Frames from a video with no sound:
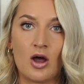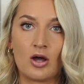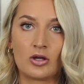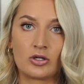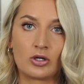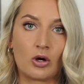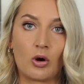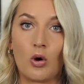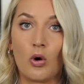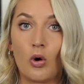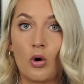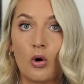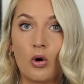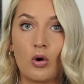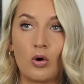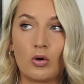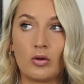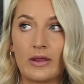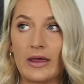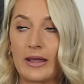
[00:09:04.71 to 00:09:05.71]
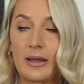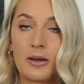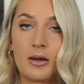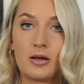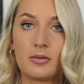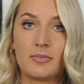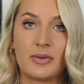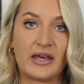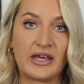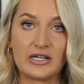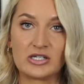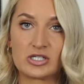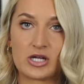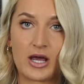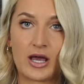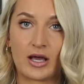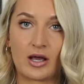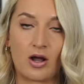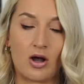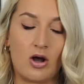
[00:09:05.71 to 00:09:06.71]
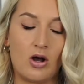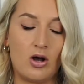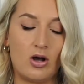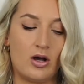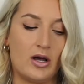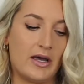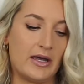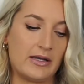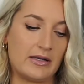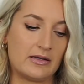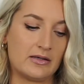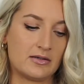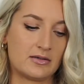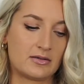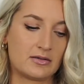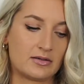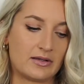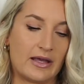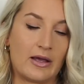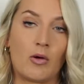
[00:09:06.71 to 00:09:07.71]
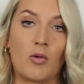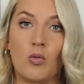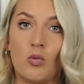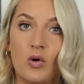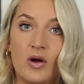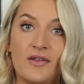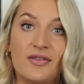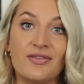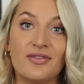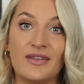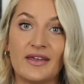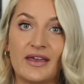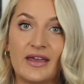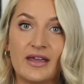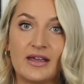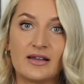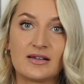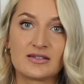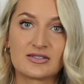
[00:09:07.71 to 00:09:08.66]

your whole like paycheck on like one thing,